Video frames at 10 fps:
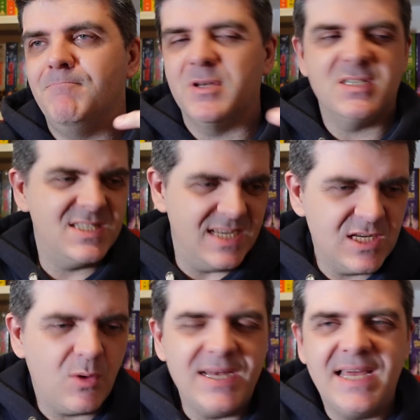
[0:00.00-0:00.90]
but
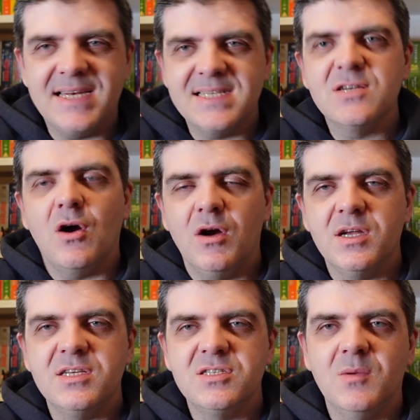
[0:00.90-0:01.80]
didn't quite hit as
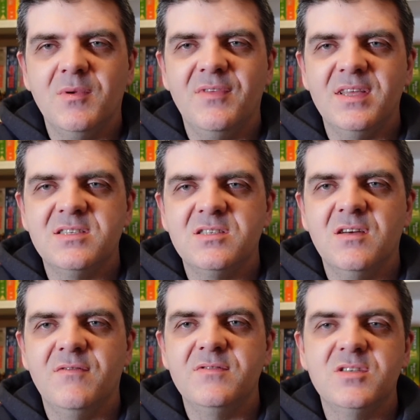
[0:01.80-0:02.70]
hard as some of this stuff.